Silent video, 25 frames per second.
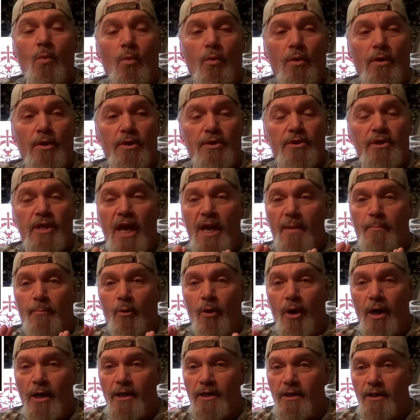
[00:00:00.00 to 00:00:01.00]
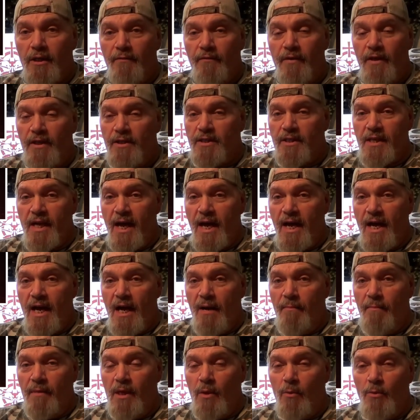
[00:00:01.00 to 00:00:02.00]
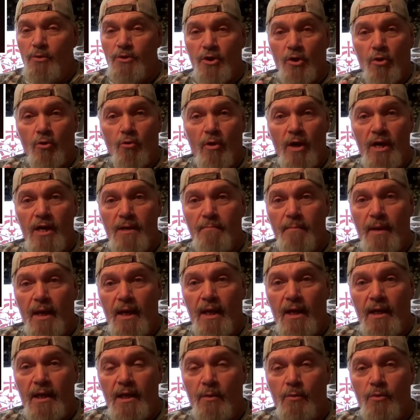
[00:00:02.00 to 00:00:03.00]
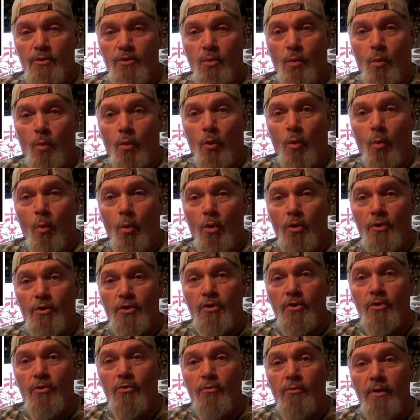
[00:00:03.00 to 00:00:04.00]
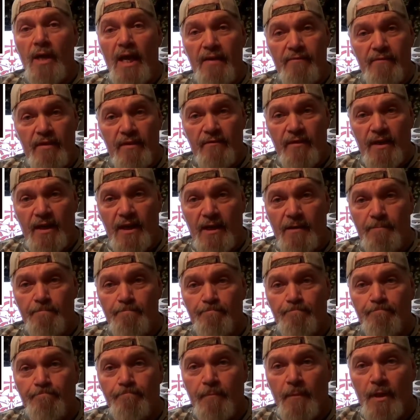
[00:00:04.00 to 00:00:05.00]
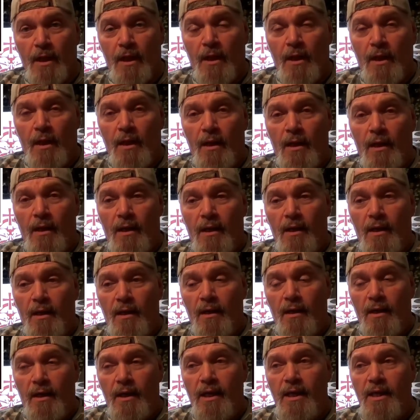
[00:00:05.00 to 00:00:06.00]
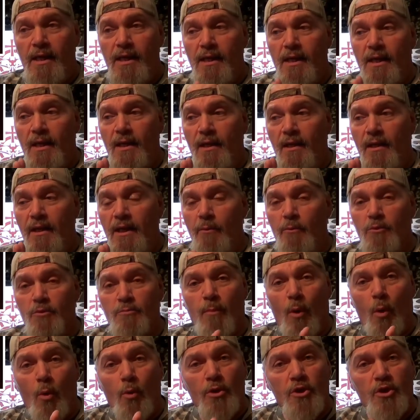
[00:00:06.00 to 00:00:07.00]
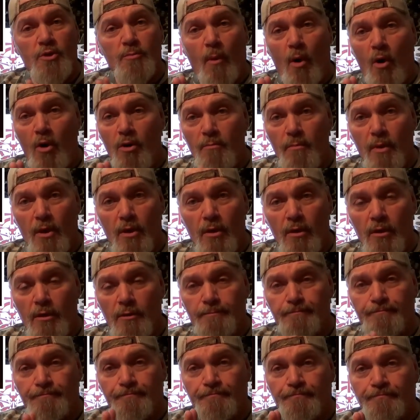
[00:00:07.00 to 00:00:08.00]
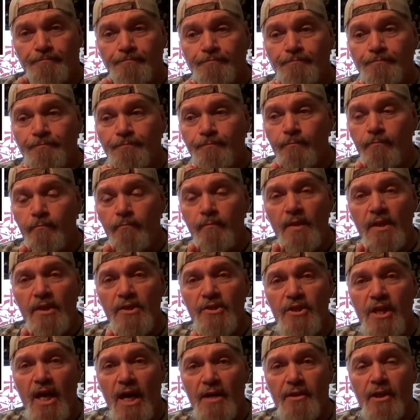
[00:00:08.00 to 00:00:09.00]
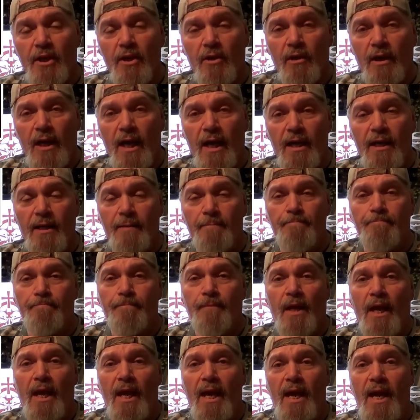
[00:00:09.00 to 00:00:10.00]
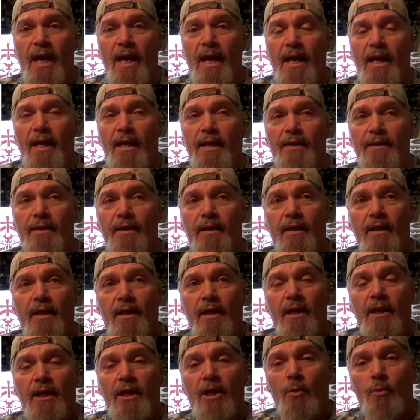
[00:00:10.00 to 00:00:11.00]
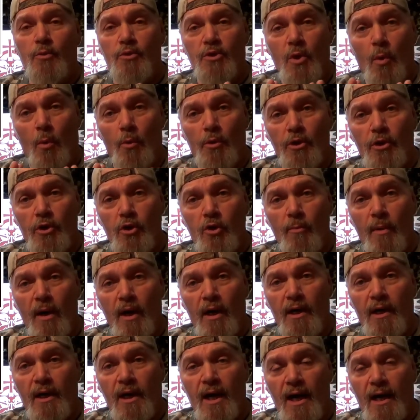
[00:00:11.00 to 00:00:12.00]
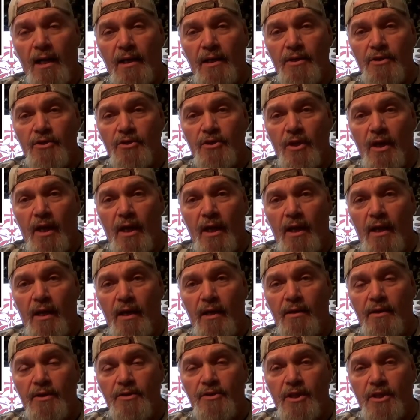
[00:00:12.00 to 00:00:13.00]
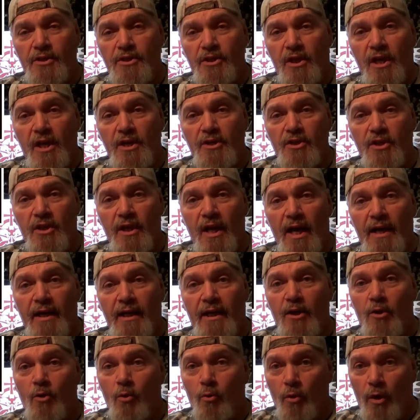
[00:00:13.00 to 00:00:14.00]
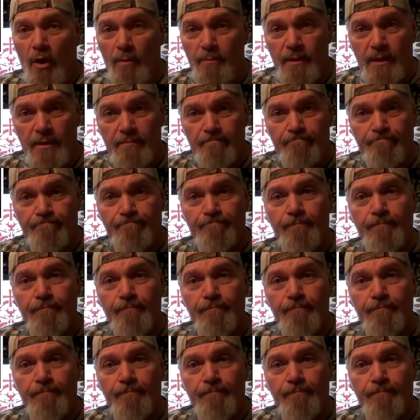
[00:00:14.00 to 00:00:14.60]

was a product of his time. He was a great man. He was a World War II Navy vet uh, he uh, he was born in Spartanburg, South Carolina, and he was going to Newberry College, and his education got interrupted